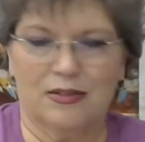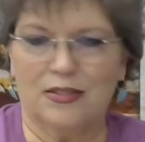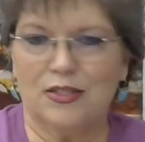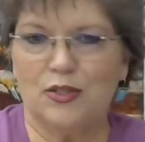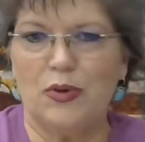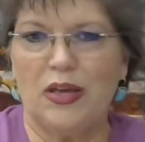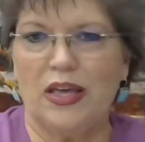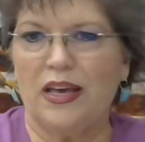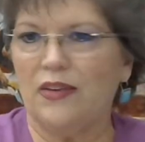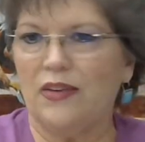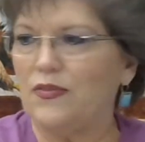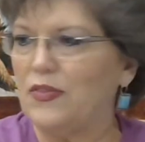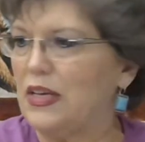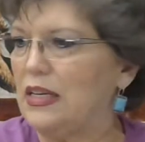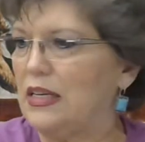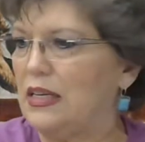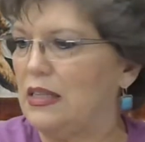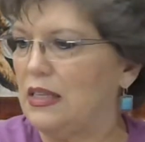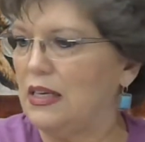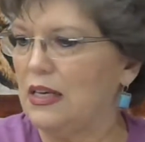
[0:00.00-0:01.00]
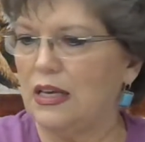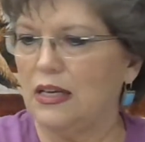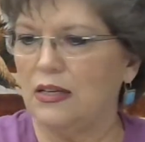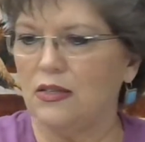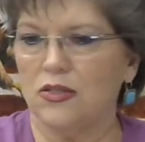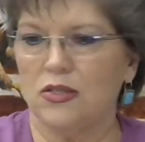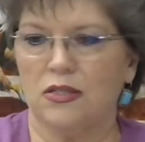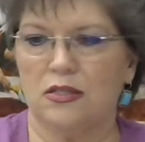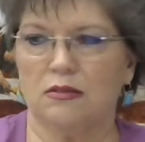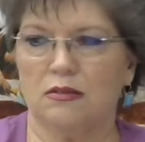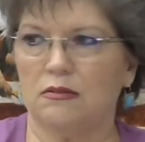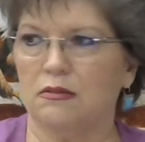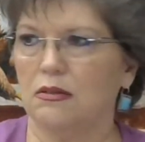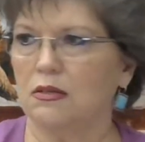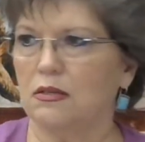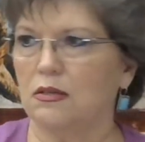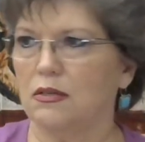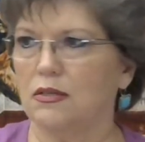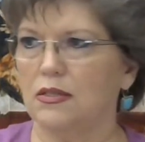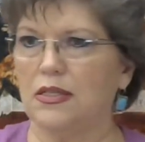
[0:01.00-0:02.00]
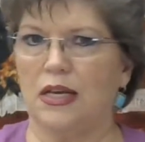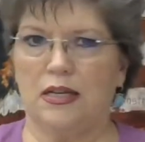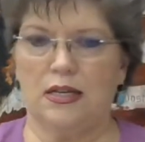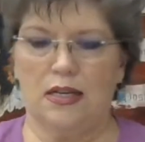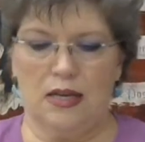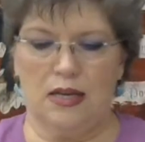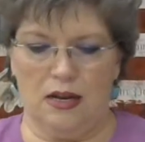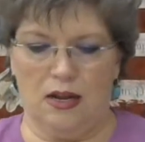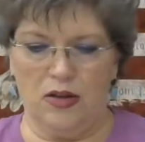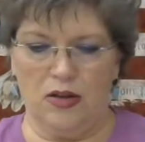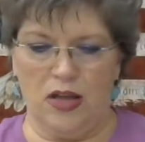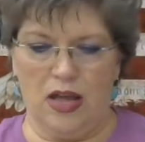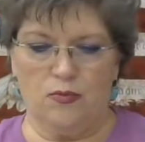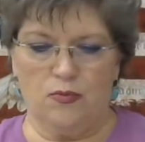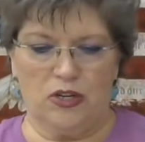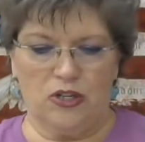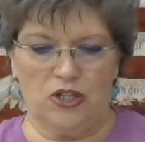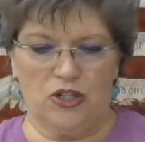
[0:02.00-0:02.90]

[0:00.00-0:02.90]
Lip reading: Do we have anything else? Is that it? Okay, I want